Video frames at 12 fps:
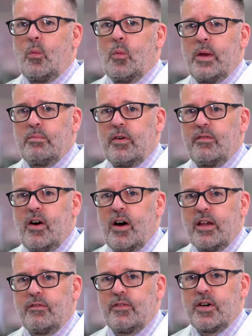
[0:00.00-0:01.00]
We
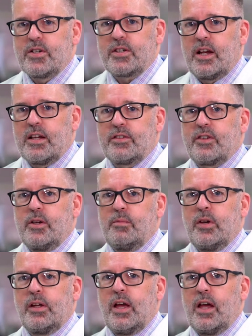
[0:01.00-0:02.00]
provide first-class
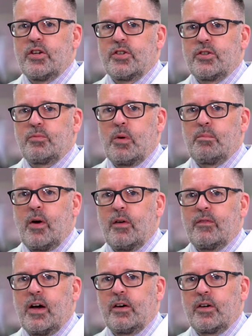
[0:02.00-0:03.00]
communications with
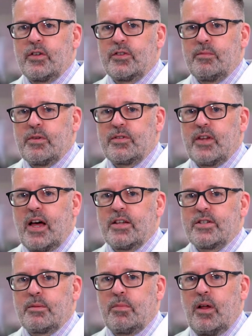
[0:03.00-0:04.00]
both our customers
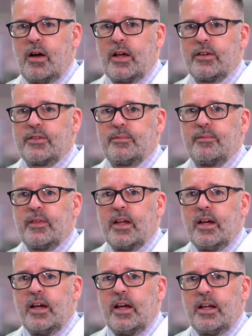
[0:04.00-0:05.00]
and suppliers.
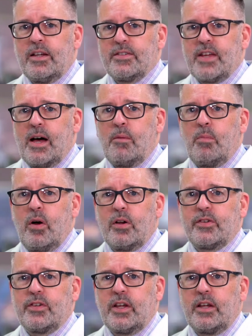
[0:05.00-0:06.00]
It is our
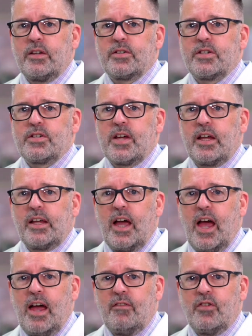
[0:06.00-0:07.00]
policy to take
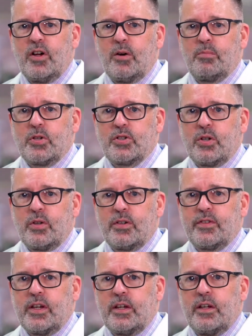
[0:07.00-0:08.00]
every
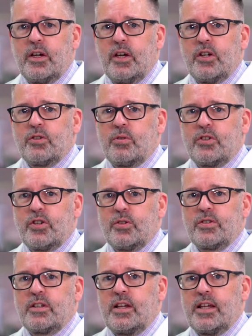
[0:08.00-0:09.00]
opportunity to
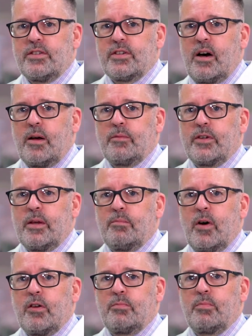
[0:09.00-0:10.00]
reduce lead times in both